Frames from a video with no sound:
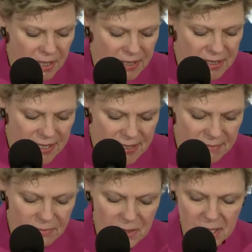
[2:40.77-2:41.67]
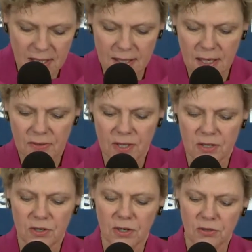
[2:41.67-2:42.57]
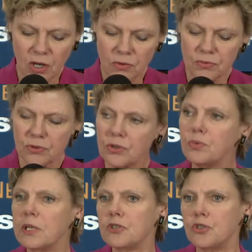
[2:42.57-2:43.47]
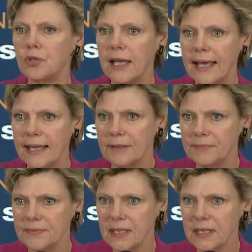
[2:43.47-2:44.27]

it doesn't mean that you don't do what you can.